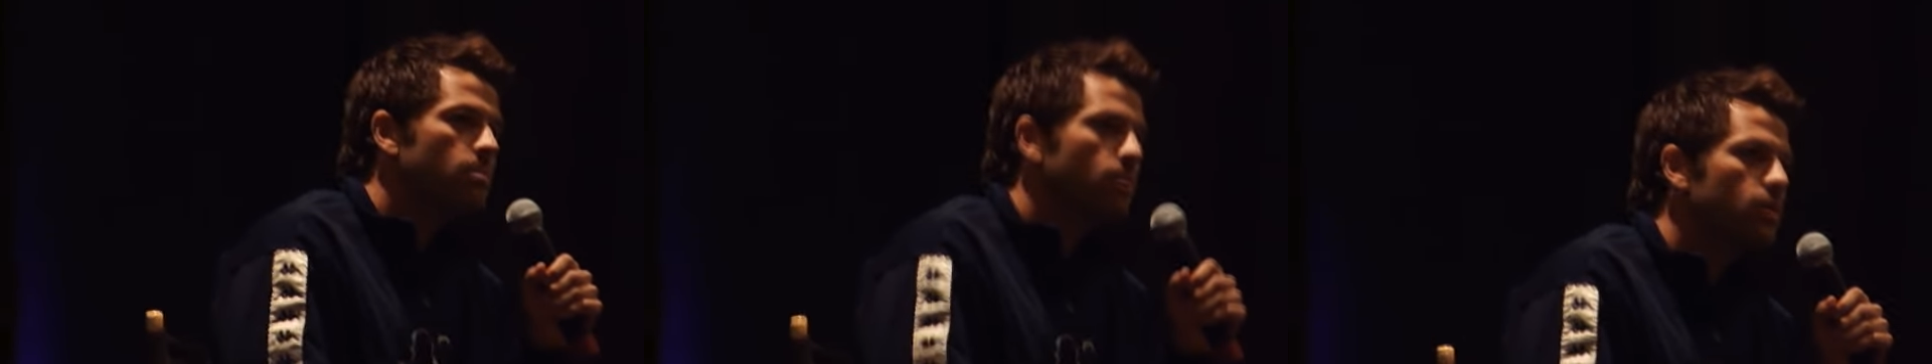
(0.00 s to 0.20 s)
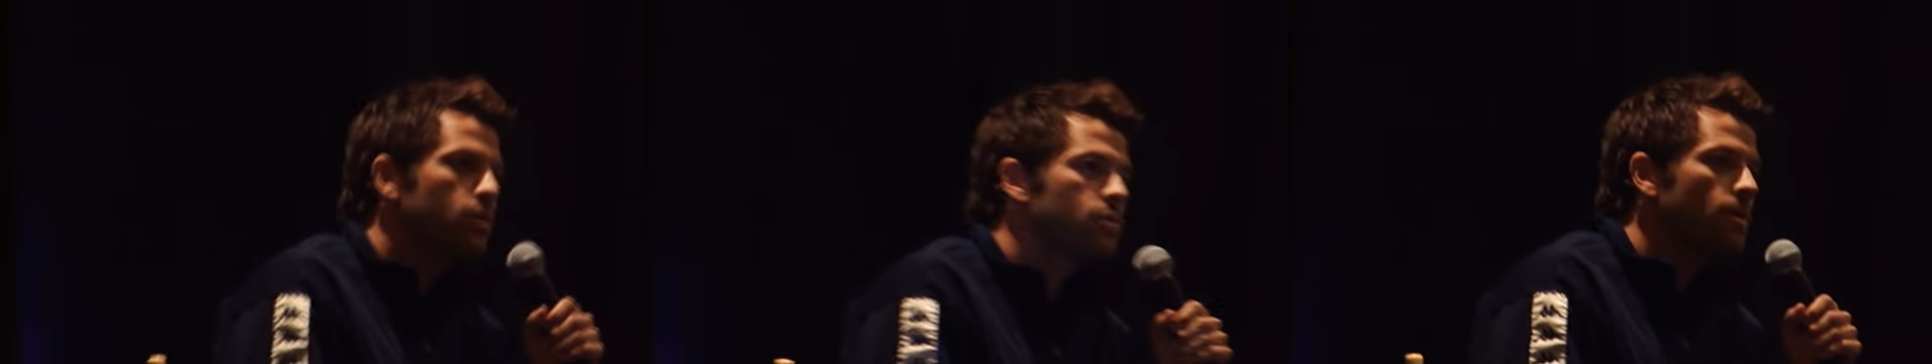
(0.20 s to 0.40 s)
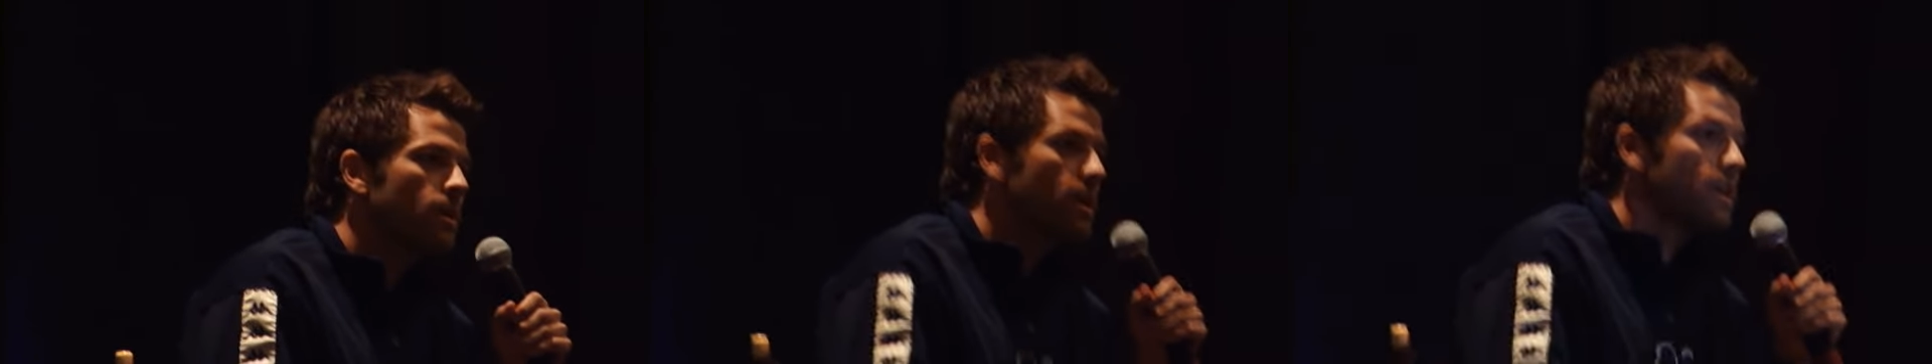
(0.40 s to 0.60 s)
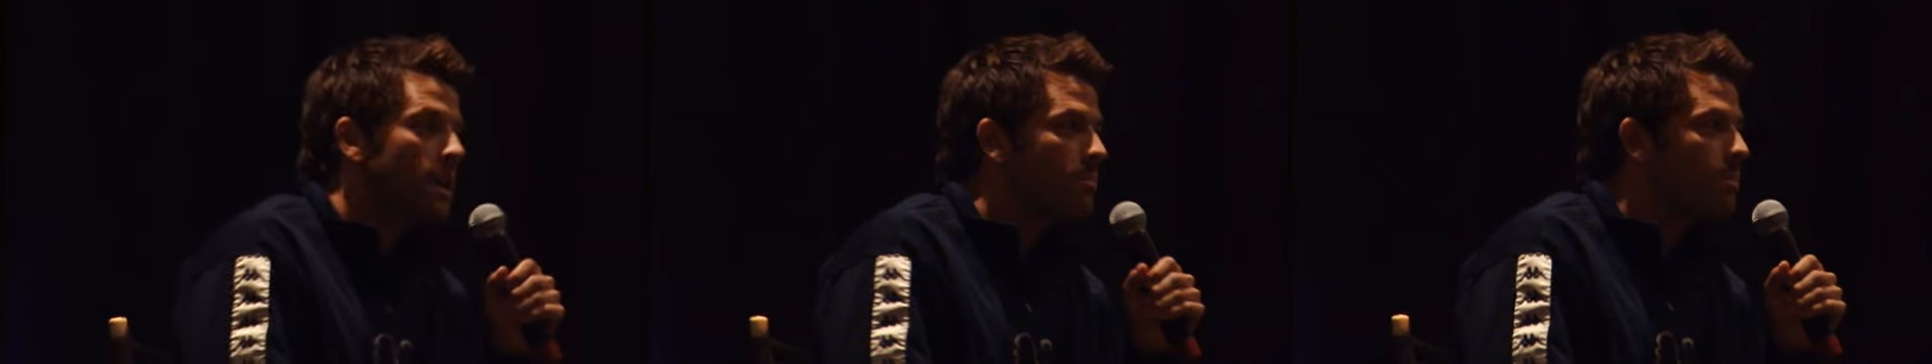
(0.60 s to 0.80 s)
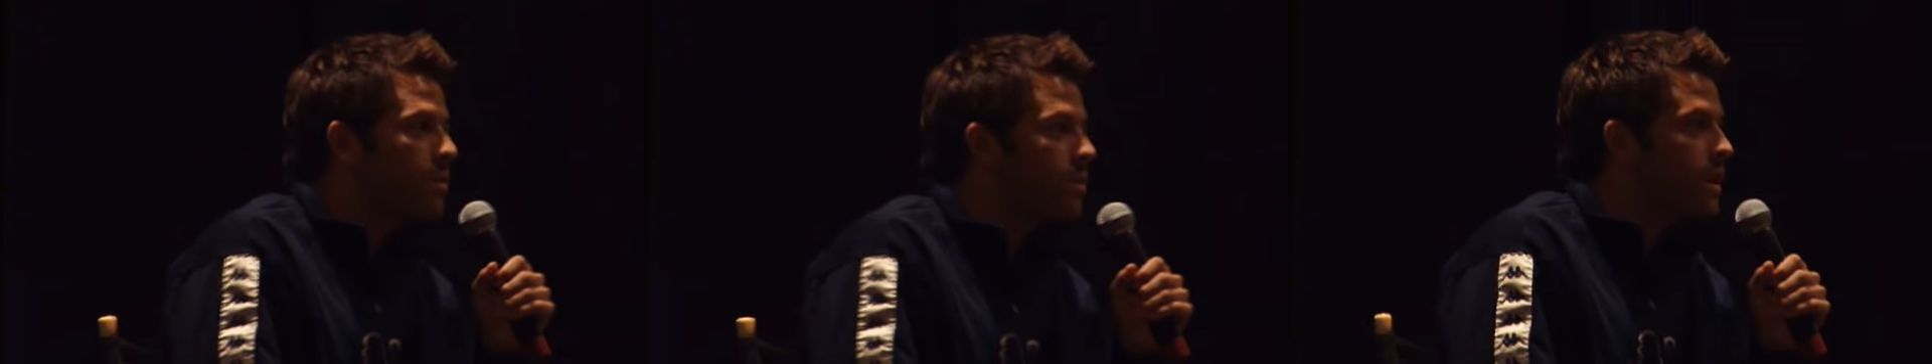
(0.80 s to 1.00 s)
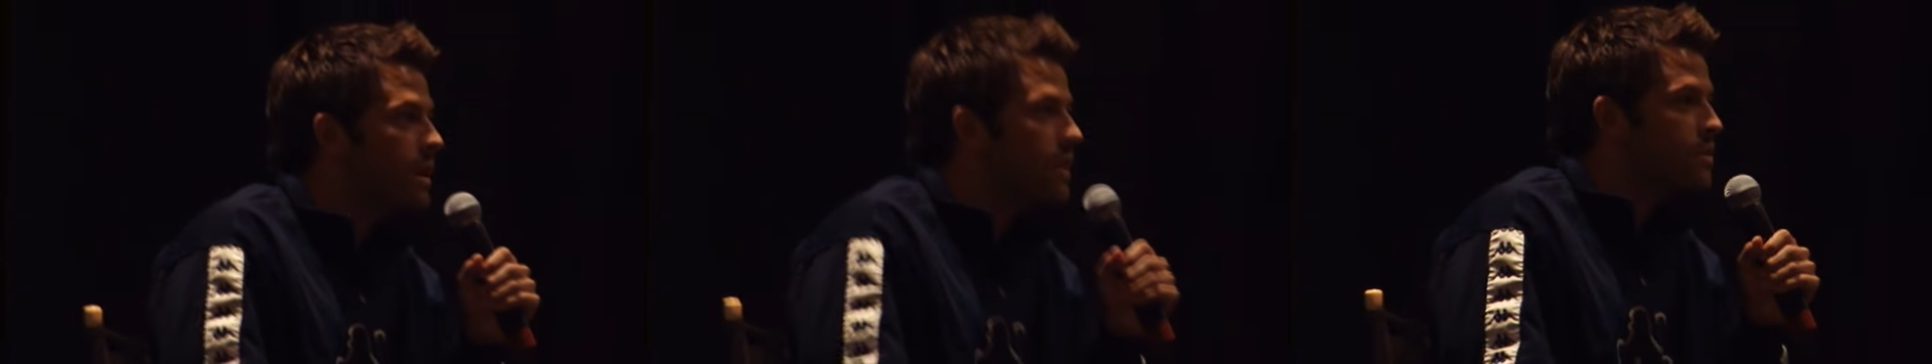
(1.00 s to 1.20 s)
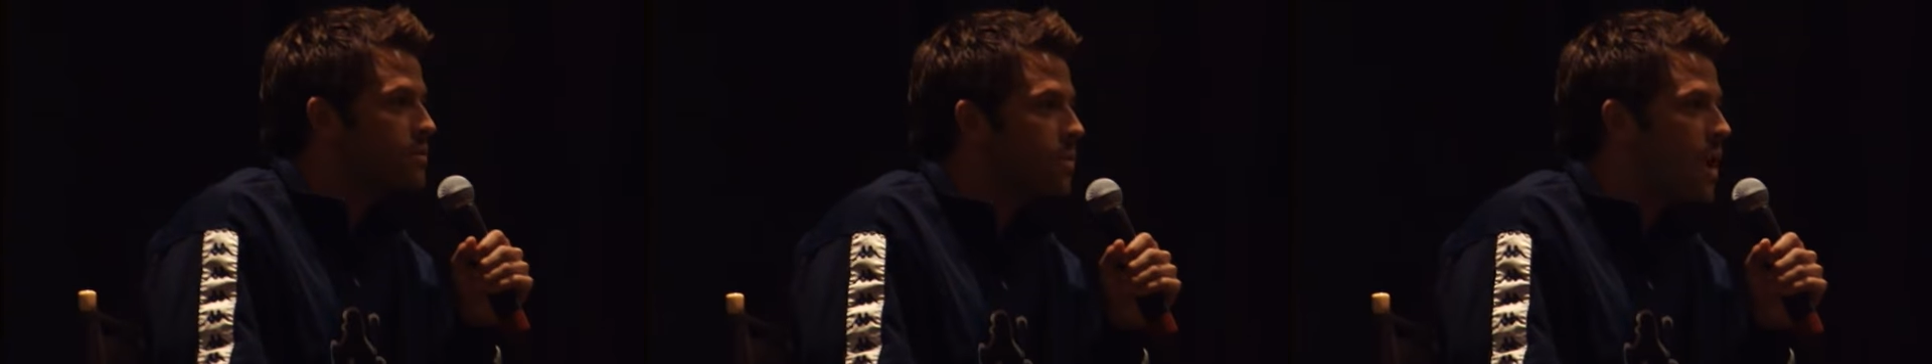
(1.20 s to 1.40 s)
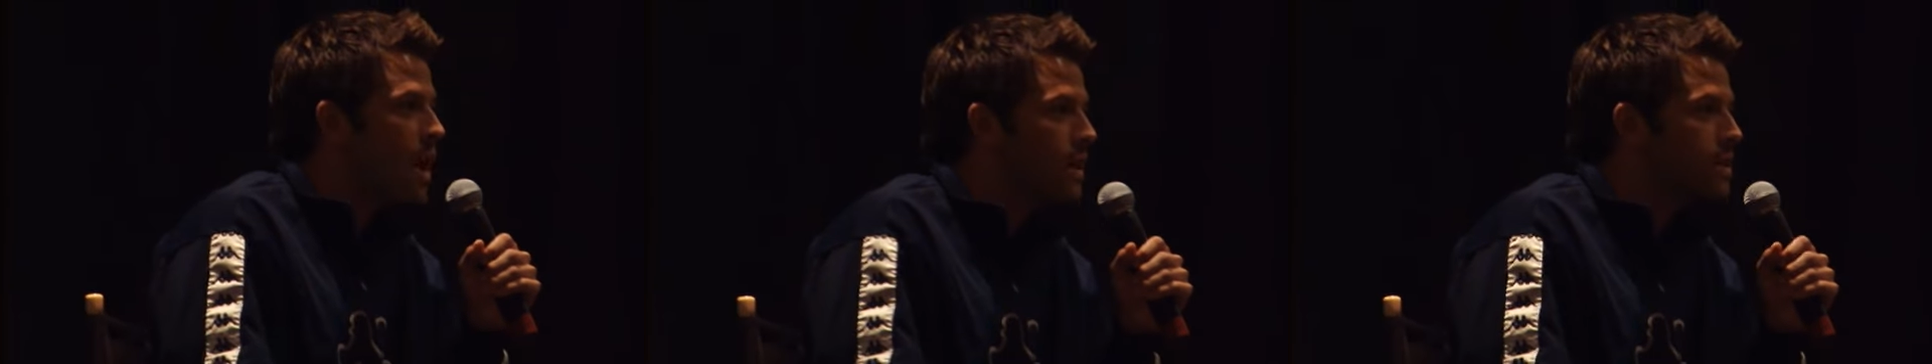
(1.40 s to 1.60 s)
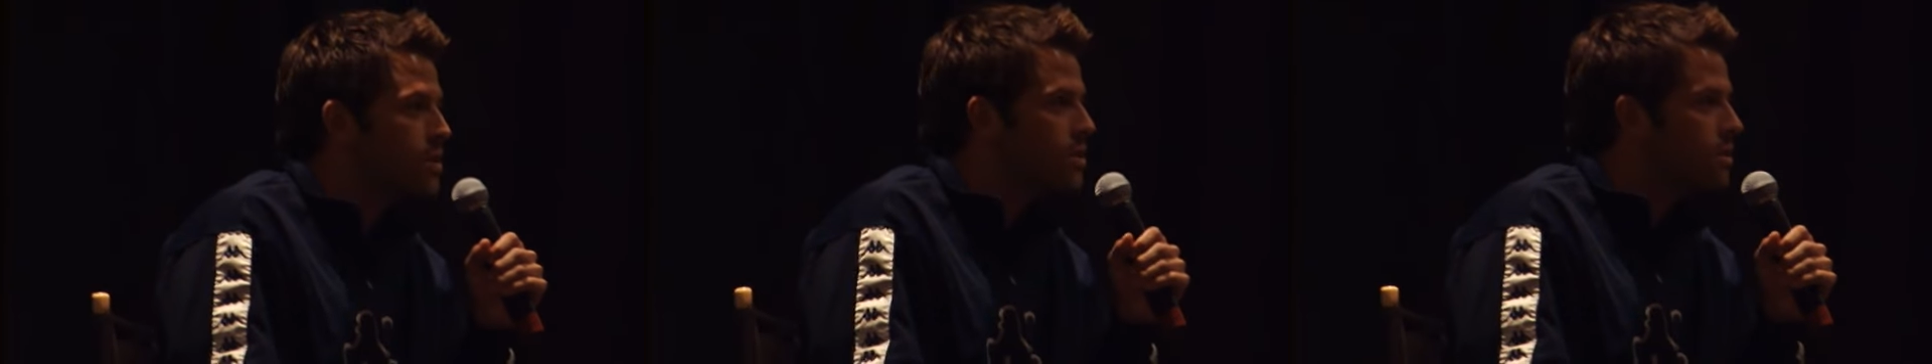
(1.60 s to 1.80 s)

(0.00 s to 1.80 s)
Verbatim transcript: Bush where he kept looking at his watch.